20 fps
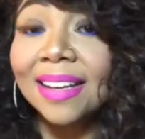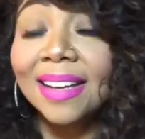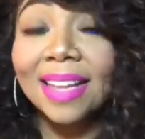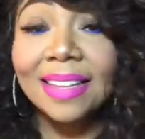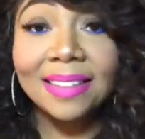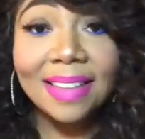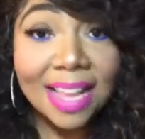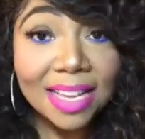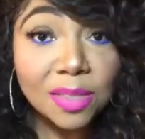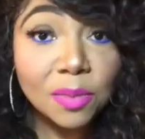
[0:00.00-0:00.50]

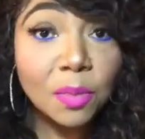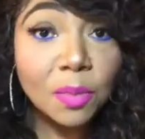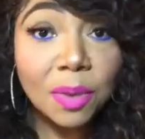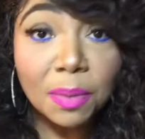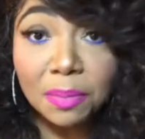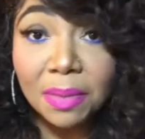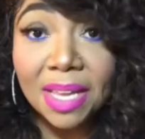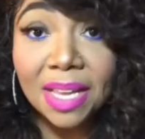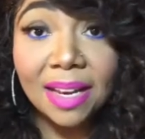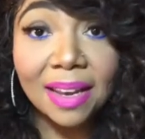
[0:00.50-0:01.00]
Like, that's what
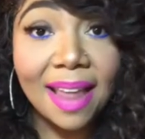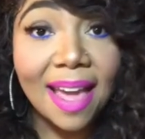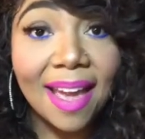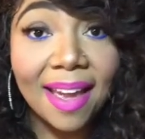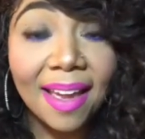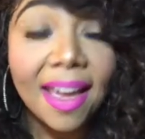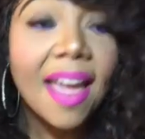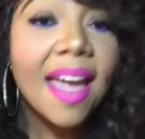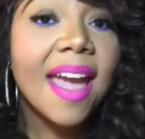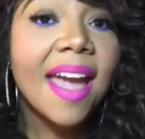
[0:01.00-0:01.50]
men
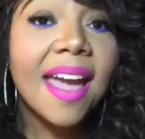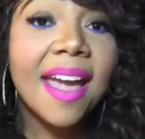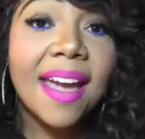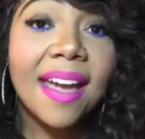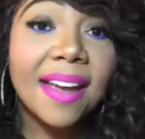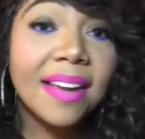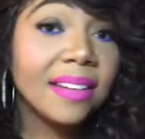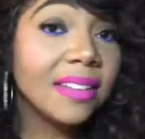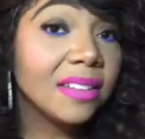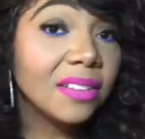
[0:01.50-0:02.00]
like.
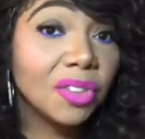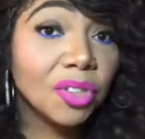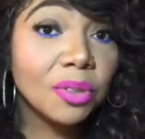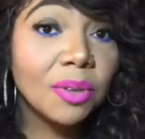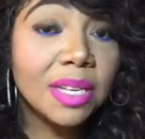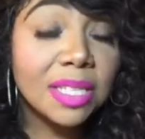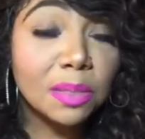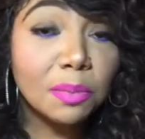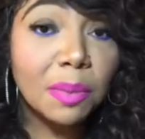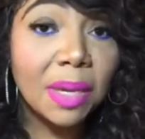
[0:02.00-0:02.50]
And
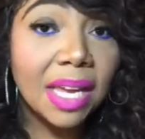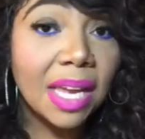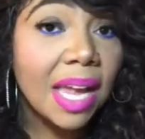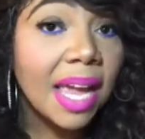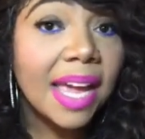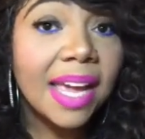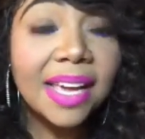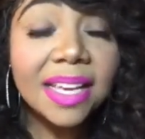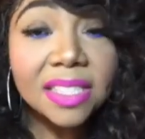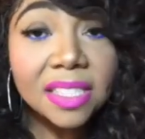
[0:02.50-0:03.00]
trust me,
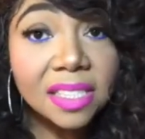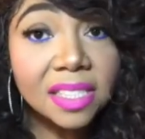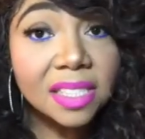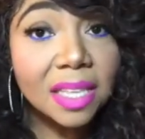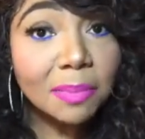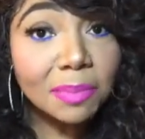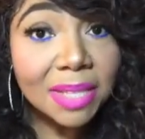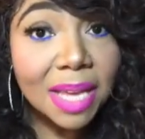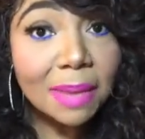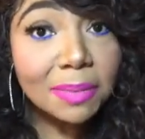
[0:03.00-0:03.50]
it's
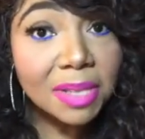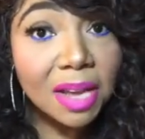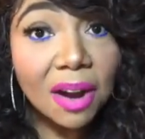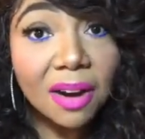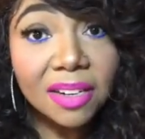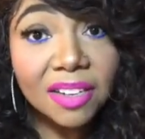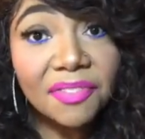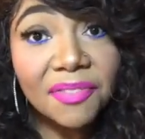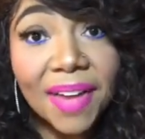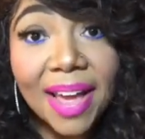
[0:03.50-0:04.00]
sometimes
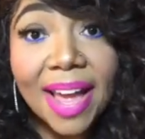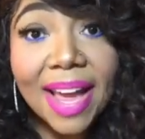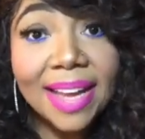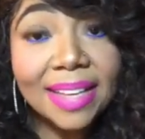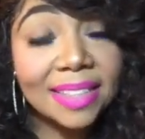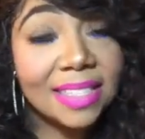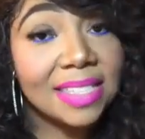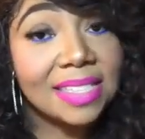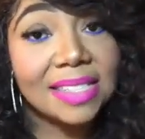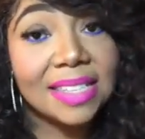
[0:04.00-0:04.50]
hard to
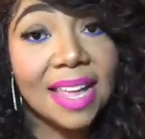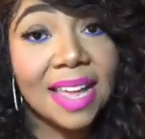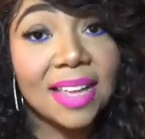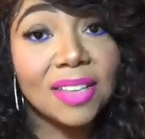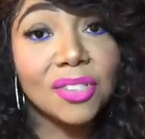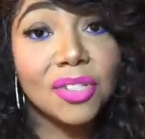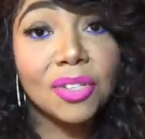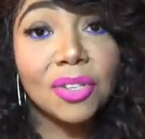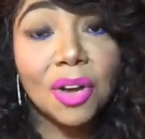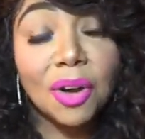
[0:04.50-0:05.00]
find these
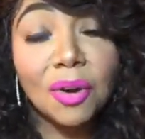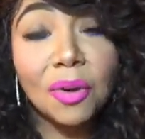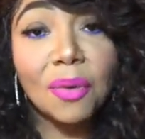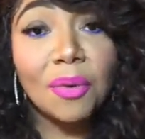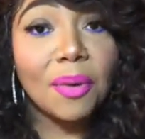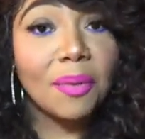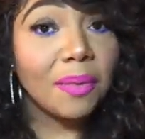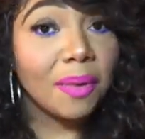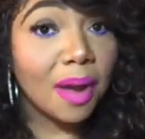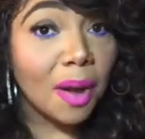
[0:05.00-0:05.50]
days,
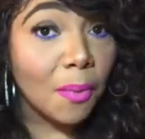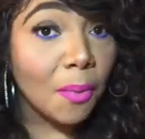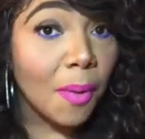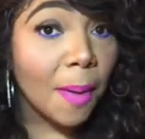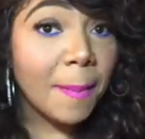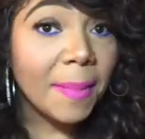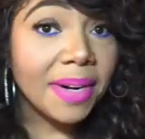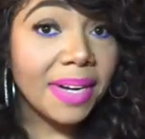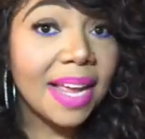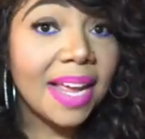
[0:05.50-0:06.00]
a
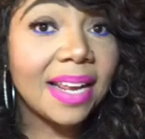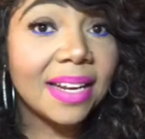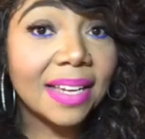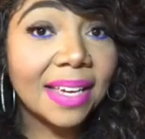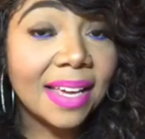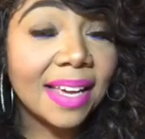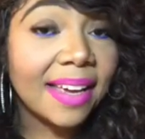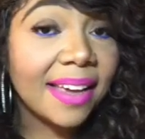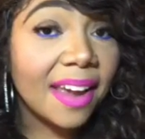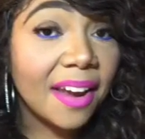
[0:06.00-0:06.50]
woman that
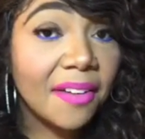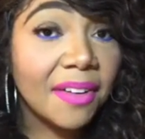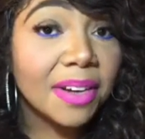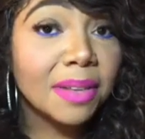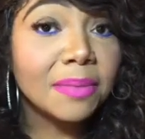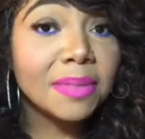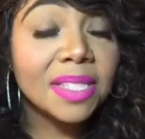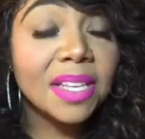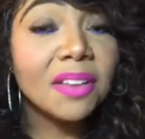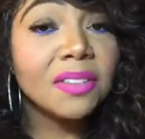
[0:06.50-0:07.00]
can carry
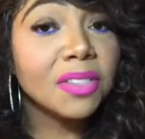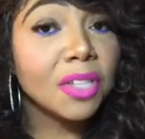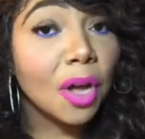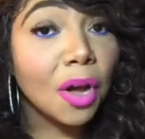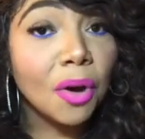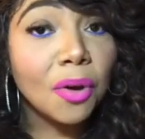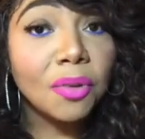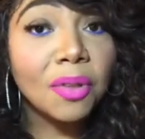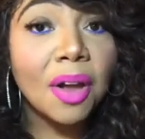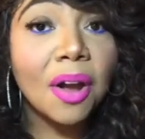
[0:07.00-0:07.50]
themselves and
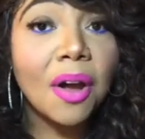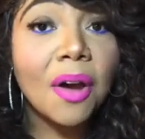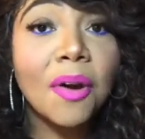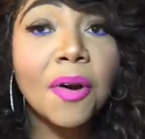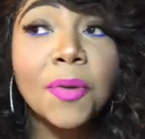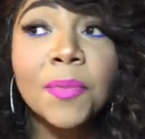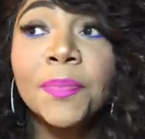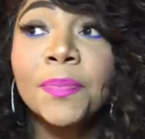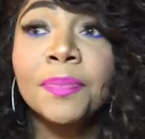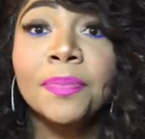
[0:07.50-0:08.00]
hold their
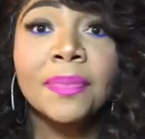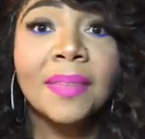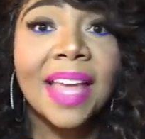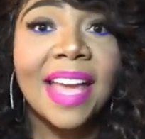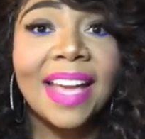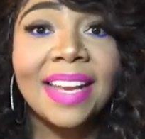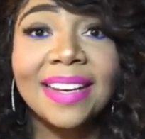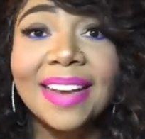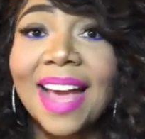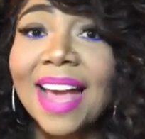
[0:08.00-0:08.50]
own
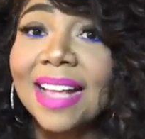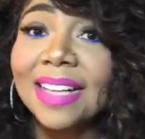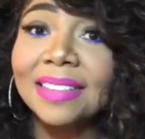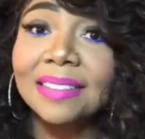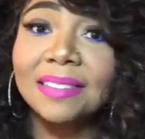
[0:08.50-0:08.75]
and not,